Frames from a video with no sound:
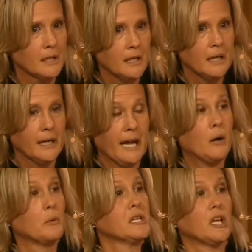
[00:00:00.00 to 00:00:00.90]
And that
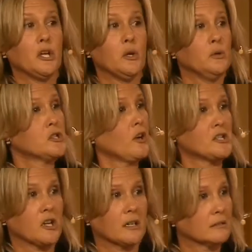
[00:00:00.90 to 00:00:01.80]
was a huge
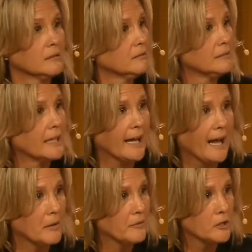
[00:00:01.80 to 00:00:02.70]
treasure that
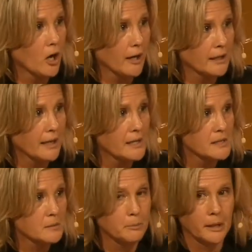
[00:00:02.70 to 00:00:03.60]
came in the
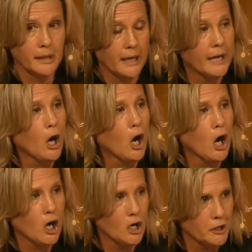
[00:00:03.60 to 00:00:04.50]
darkness, but it
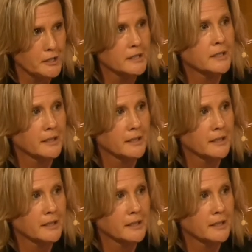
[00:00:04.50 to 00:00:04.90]
hurt.